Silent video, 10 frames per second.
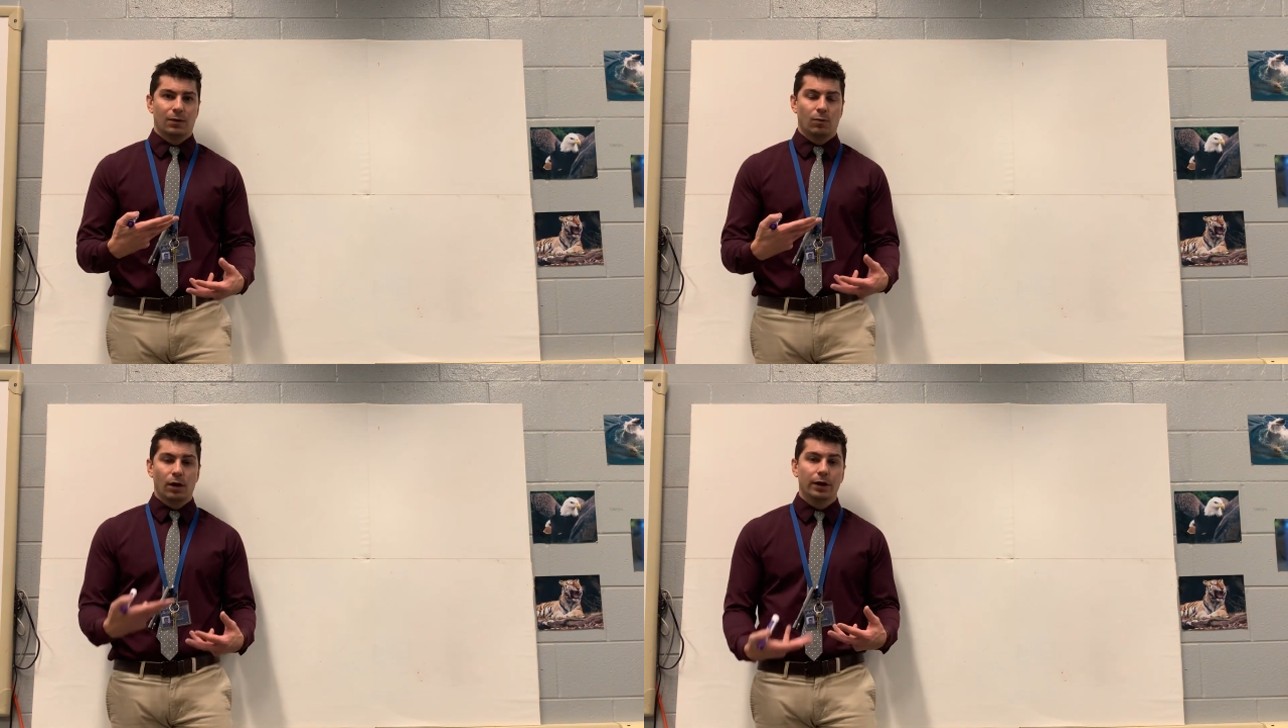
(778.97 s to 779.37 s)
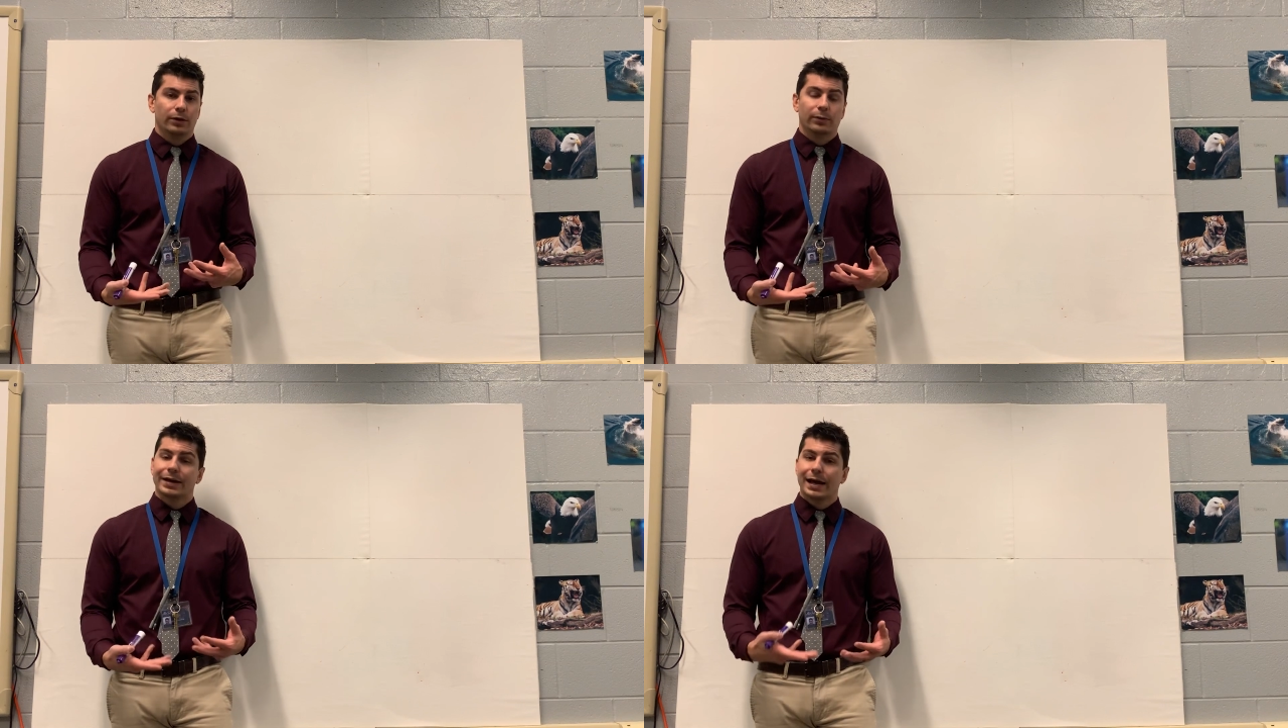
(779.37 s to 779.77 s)
water
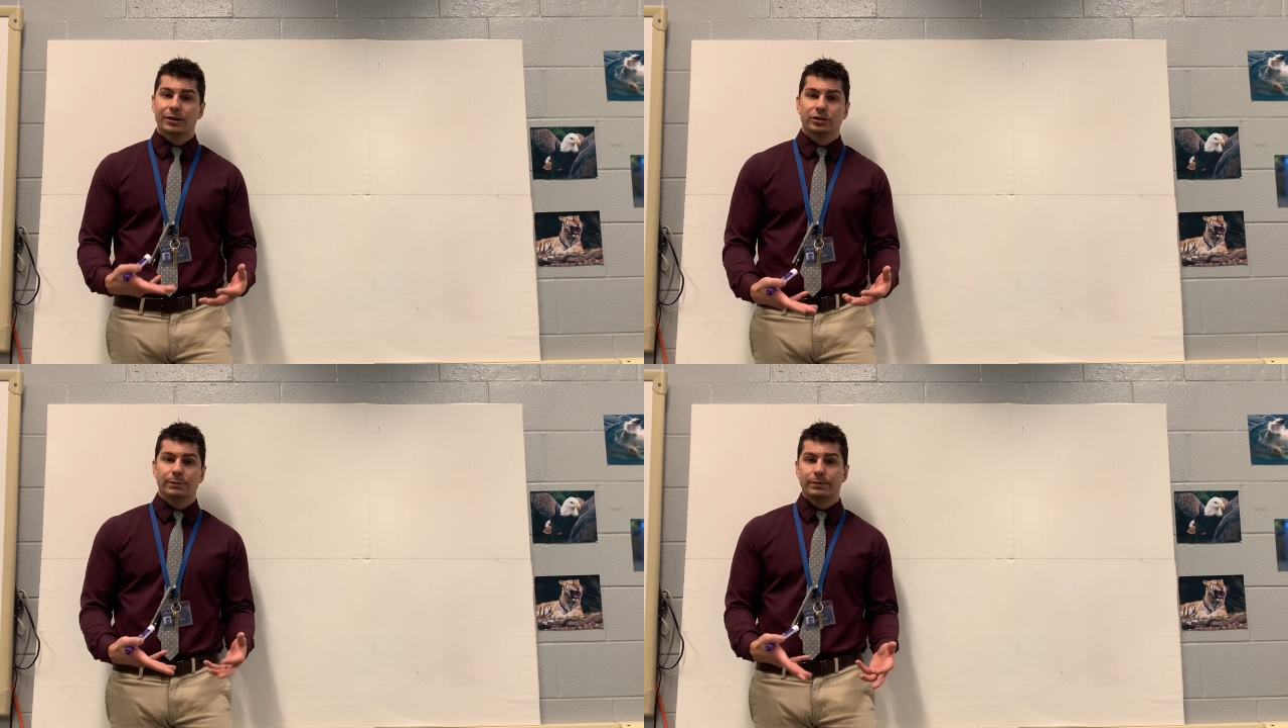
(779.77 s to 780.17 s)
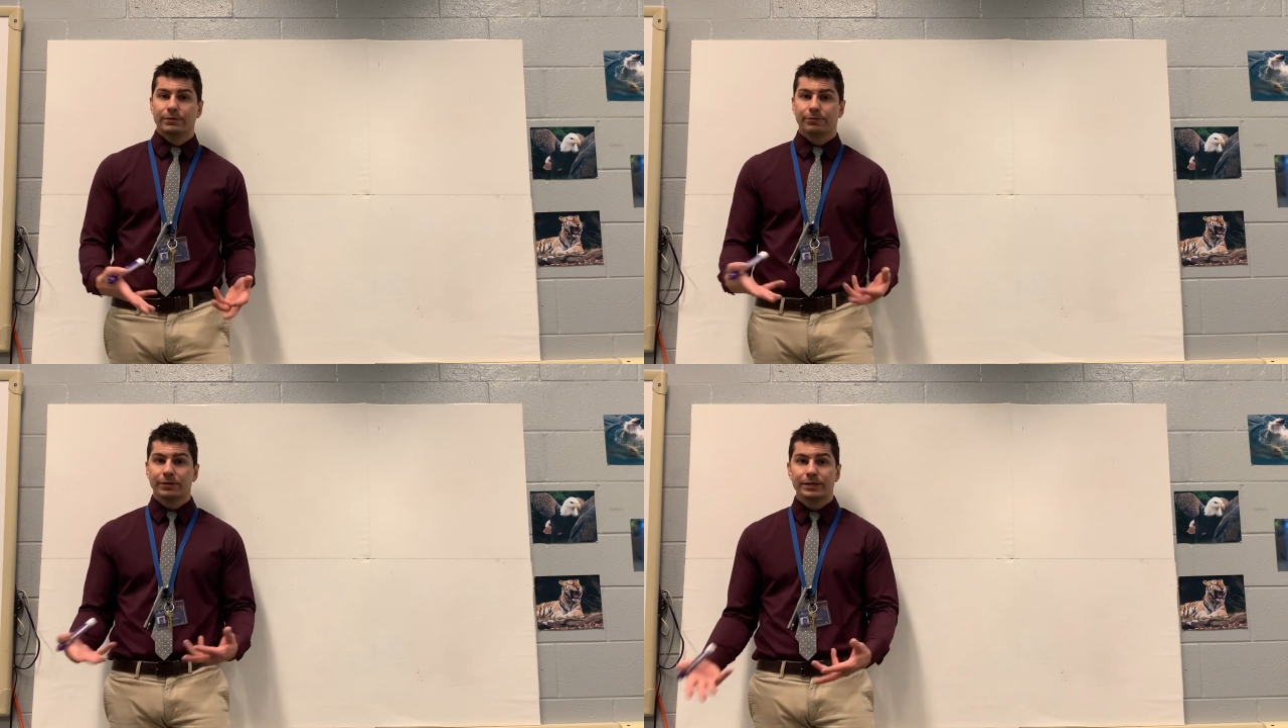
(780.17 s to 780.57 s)
would actually be
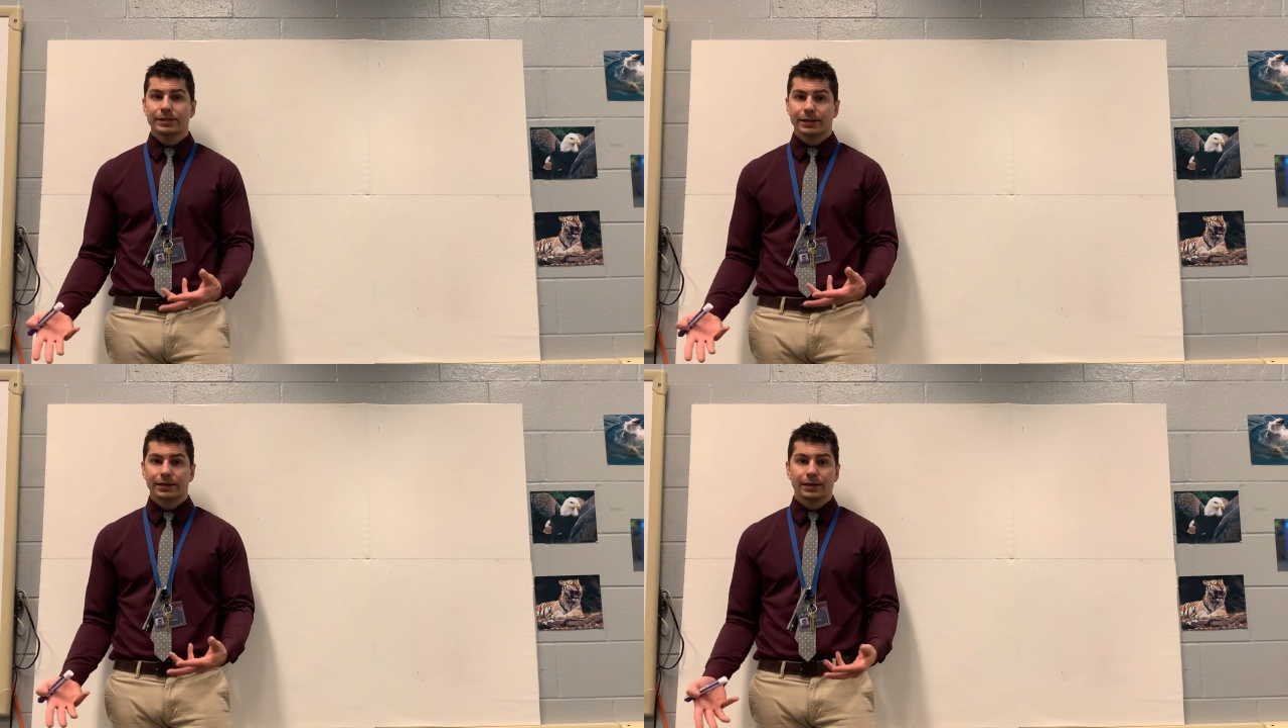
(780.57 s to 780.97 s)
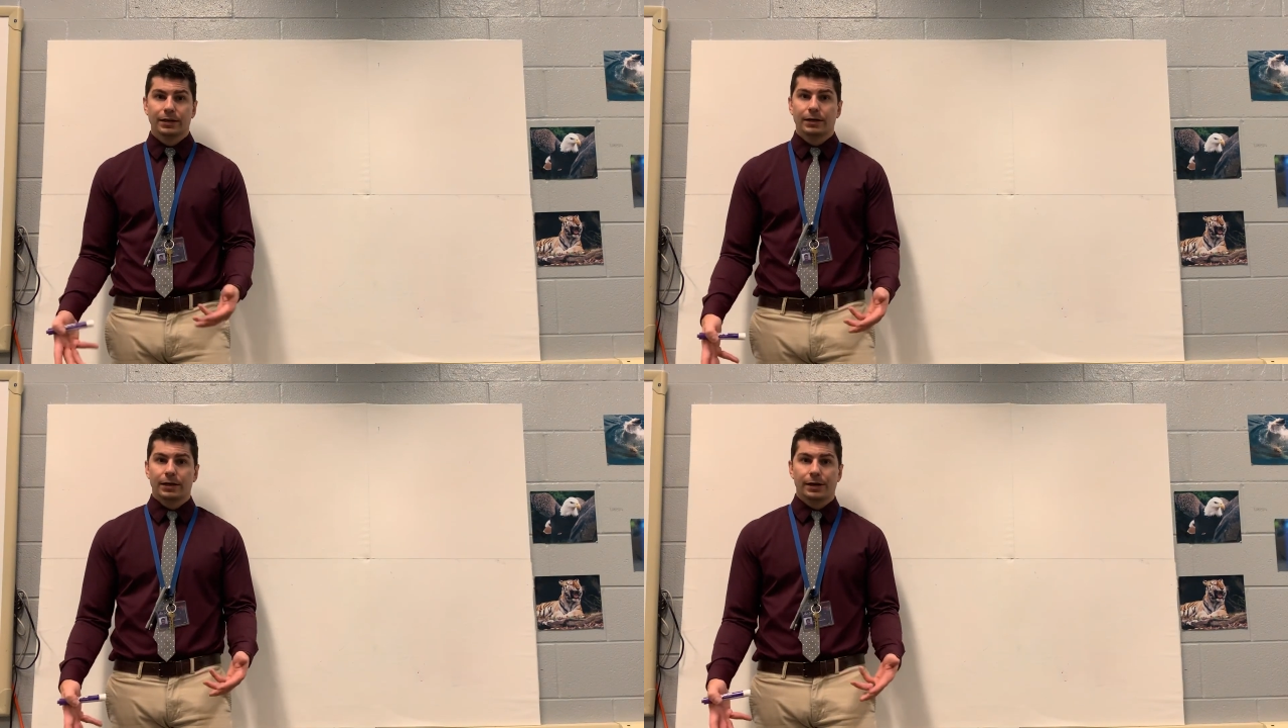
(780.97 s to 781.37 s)
freezing
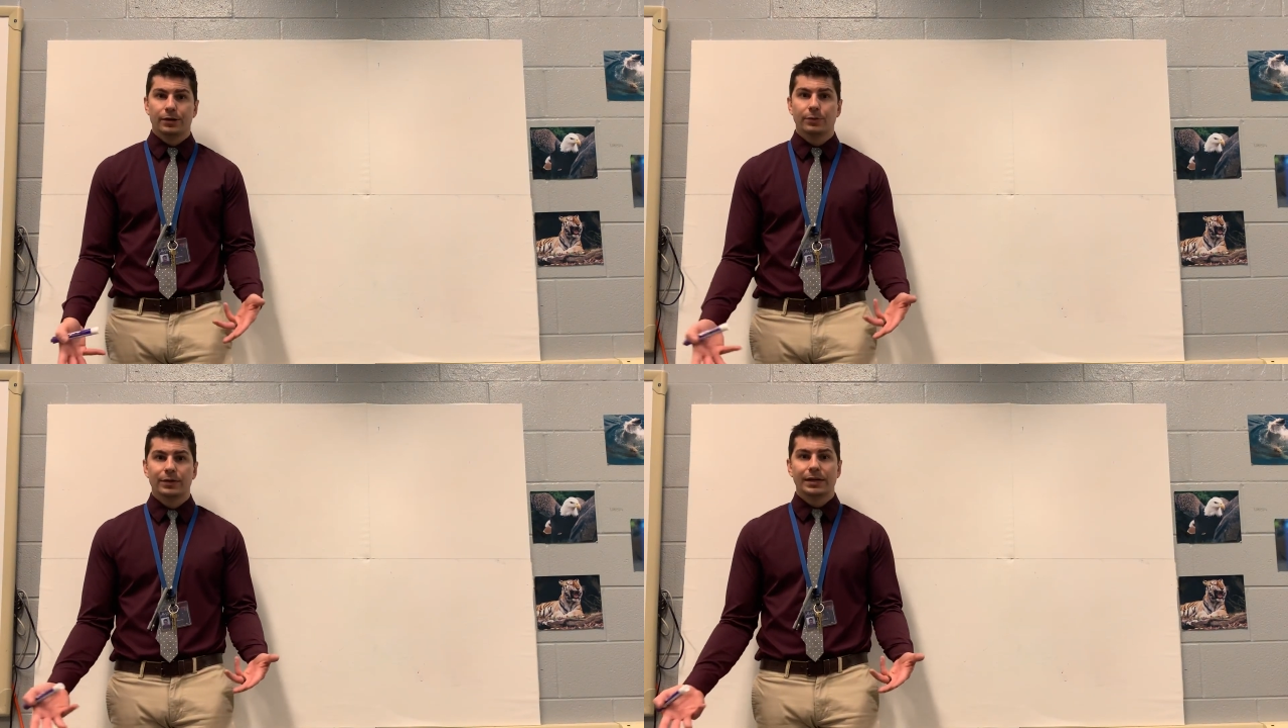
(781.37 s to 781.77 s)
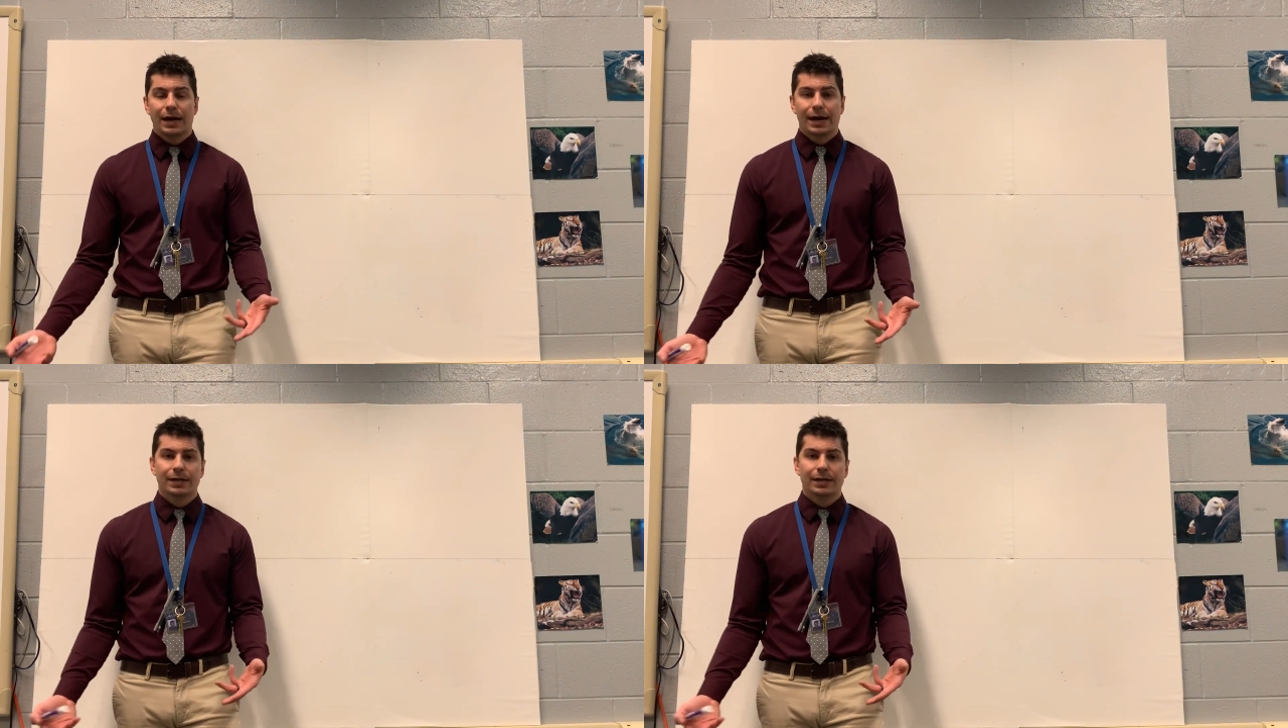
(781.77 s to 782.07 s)
and you would die.